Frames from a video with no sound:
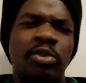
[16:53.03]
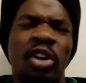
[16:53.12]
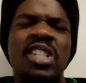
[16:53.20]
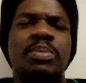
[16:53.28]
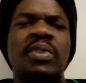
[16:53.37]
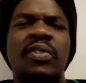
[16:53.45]

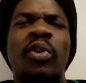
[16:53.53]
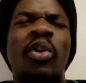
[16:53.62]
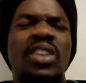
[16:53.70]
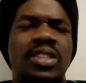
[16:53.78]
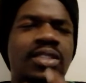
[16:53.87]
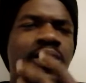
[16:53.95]
raspy
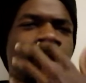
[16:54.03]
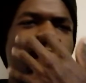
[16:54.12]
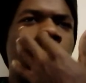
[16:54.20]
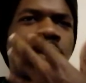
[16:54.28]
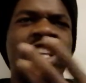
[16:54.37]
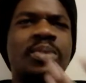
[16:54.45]
voice.
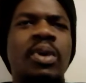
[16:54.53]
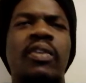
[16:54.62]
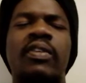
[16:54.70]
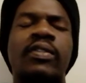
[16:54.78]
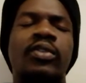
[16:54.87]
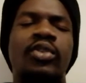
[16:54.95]
Raspy
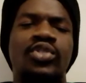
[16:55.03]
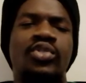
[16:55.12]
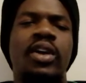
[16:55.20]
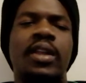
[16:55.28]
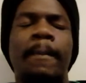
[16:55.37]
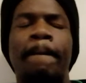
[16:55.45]
of a voice,
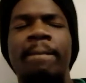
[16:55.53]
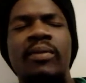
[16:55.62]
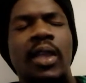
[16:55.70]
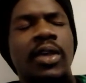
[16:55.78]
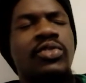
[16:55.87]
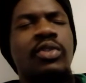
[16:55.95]
right?
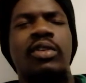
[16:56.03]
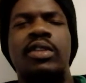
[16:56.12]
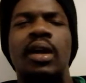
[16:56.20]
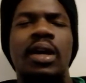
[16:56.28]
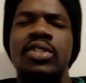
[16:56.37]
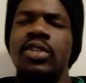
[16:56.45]
So
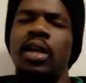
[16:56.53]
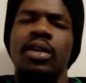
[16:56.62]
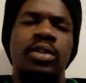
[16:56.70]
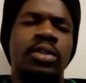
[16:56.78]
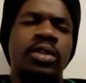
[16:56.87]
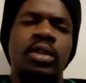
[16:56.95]
everything is like,
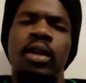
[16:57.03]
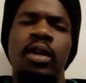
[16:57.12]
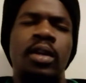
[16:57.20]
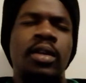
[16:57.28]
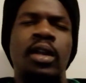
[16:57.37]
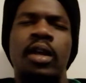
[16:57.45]

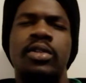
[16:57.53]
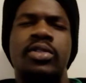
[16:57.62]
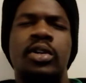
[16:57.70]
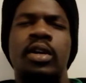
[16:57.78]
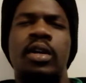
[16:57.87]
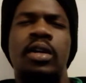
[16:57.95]

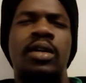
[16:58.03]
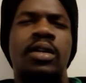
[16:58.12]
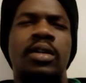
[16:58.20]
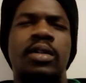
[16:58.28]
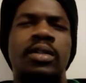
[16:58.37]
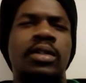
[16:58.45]
yes,
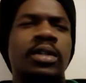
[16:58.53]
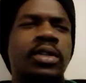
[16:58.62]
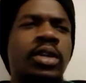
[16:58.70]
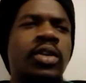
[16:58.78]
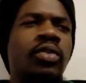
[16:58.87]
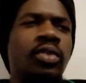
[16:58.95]

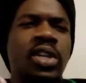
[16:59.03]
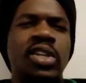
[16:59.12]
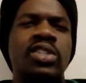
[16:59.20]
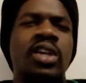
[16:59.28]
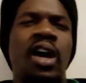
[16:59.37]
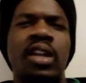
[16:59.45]
you know,
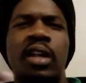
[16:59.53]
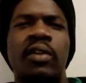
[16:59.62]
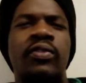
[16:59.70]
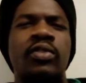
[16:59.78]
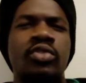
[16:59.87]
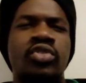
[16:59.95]
he's had a
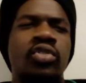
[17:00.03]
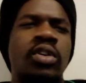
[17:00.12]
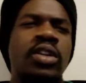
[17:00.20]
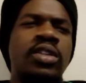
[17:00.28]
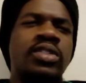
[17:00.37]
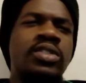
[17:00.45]
few
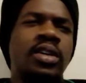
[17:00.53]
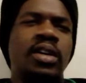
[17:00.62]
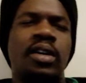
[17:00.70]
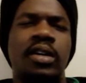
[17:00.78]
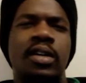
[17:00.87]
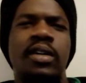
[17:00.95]
trainings.
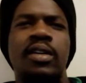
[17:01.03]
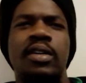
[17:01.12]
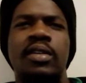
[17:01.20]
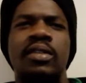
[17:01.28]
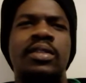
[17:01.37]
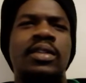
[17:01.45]

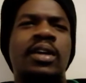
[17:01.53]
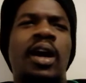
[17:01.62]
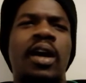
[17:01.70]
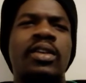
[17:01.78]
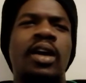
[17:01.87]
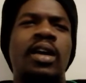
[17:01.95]

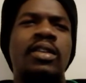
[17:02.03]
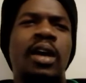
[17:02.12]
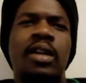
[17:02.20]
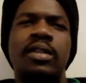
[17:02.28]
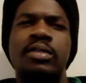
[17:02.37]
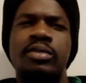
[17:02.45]

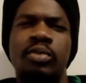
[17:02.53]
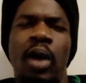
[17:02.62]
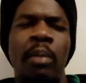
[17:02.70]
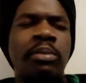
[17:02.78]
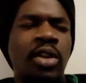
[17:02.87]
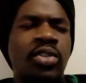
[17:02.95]
And
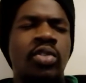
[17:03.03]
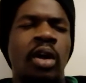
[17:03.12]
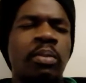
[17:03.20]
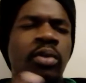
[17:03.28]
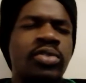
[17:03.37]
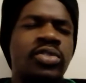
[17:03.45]
I'm not sure
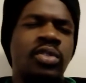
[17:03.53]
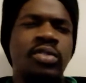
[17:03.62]
about